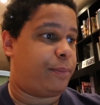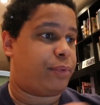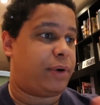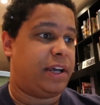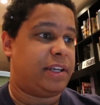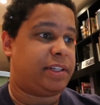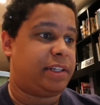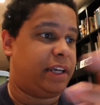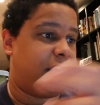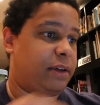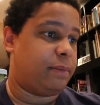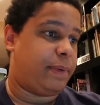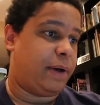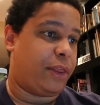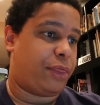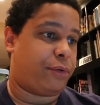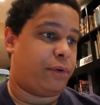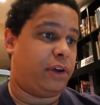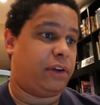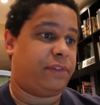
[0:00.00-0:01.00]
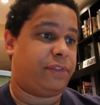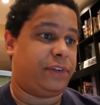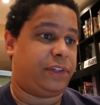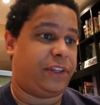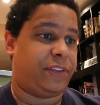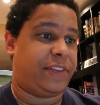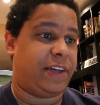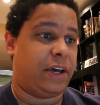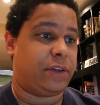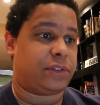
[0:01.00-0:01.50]
pricing about
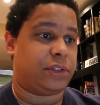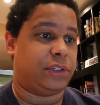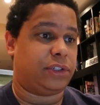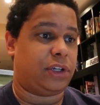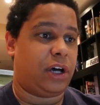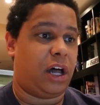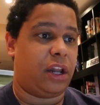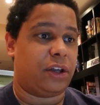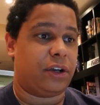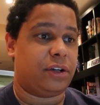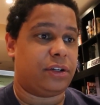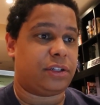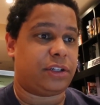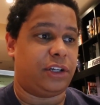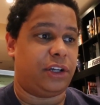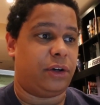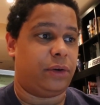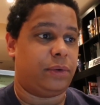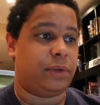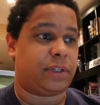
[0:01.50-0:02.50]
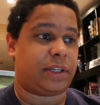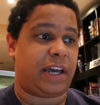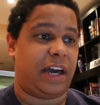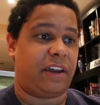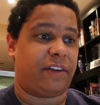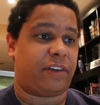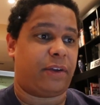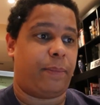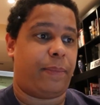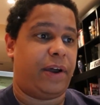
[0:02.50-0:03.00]
$350,000. It's
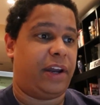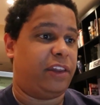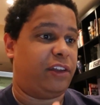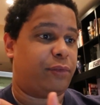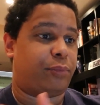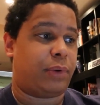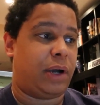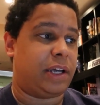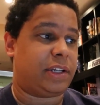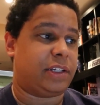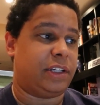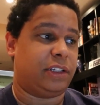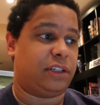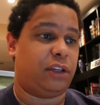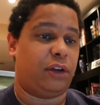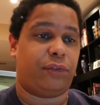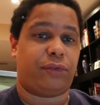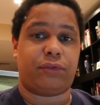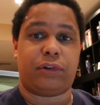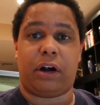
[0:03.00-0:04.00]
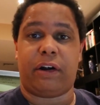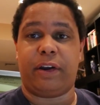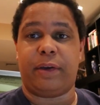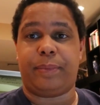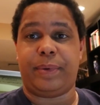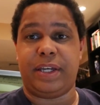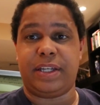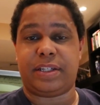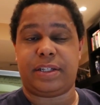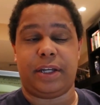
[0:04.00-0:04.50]
kind of competitive pricing to the Ferrari
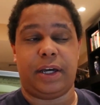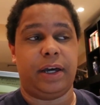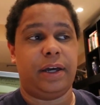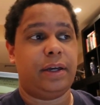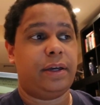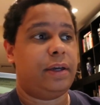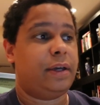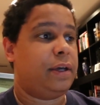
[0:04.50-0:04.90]
Pista.